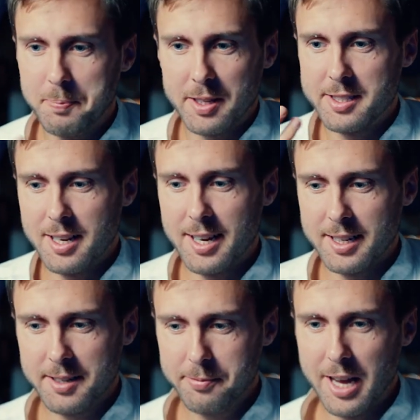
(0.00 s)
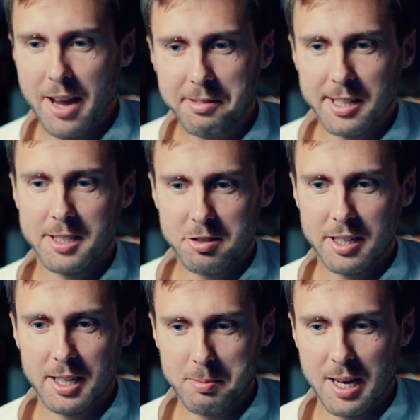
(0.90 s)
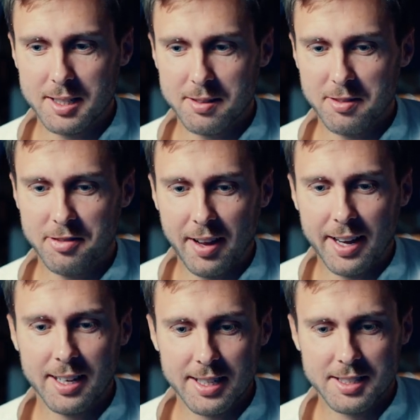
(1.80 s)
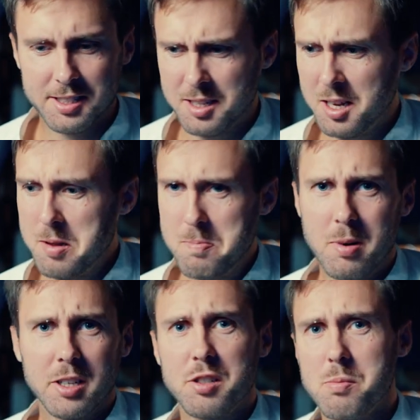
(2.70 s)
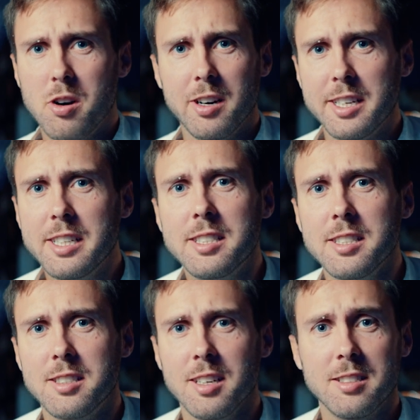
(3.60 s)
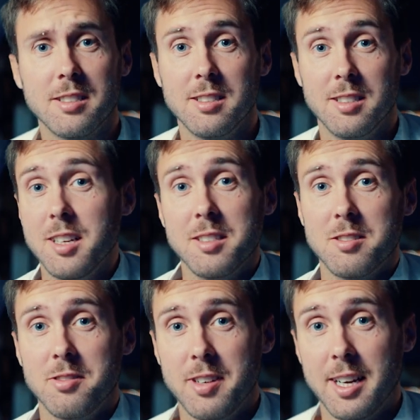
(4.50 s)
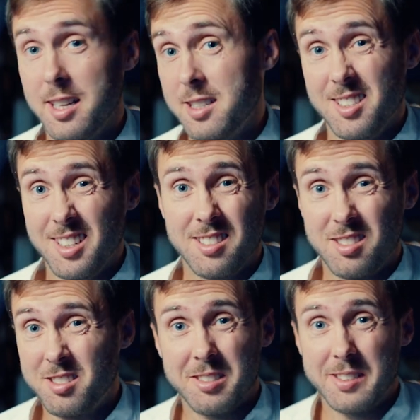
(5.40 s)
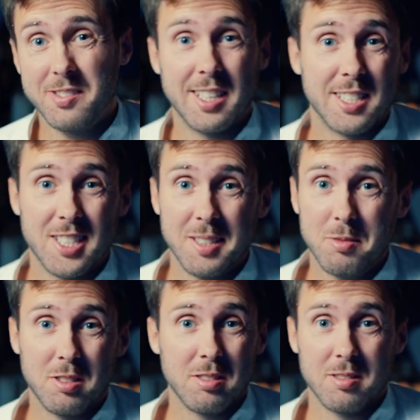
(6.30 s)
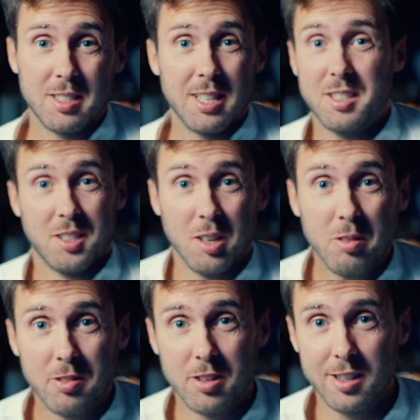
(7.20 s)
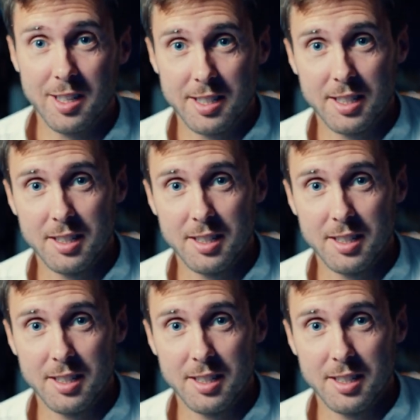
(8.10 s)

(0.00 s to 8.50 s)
It's like having a dream and fail. It's much more easy just not to fail and not to even attempt to go for it.